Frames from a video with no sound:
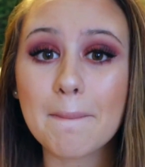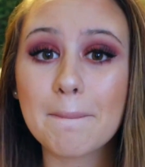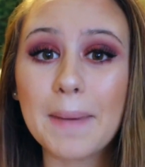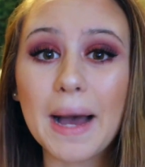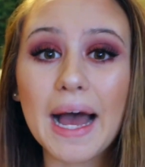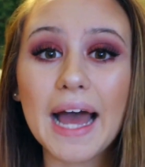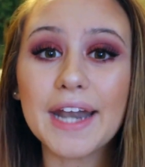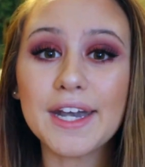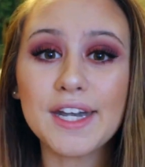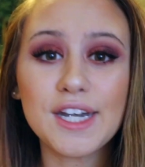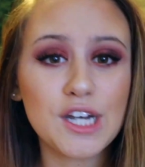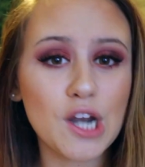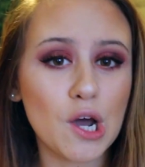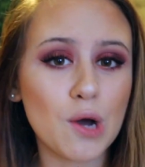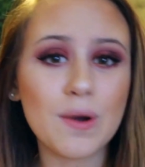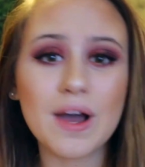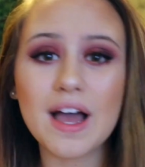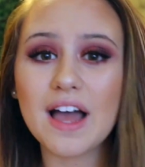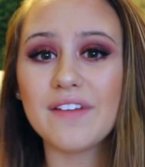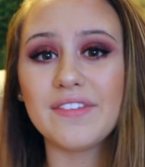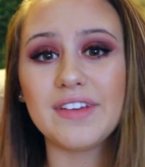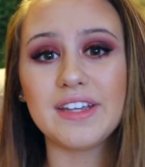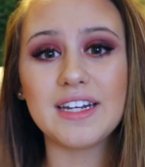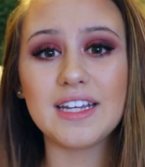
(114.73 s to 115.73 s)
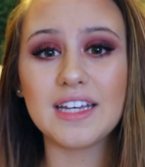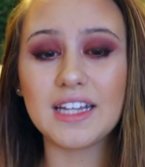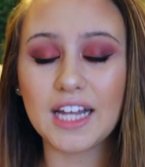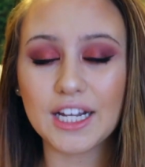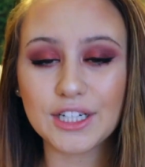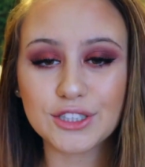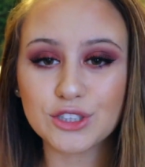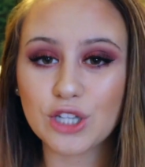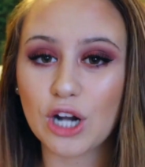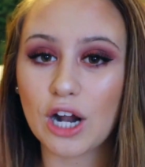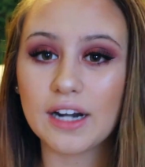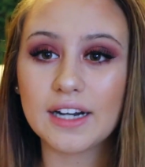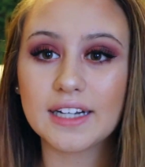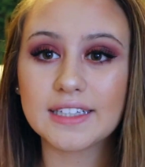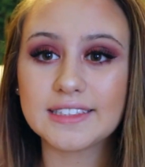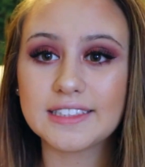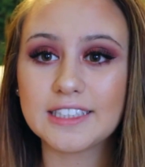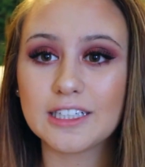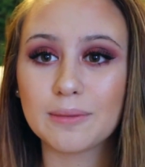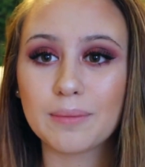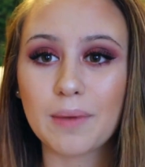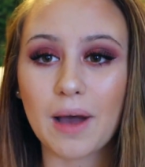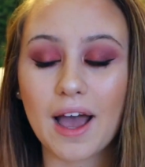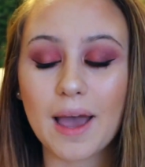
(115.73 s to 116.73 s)
but don't have any electronics
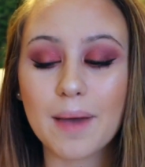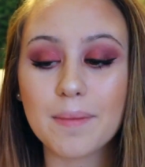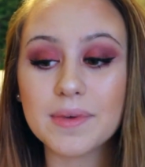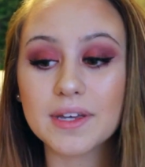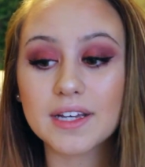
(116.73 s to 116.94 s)
nearby,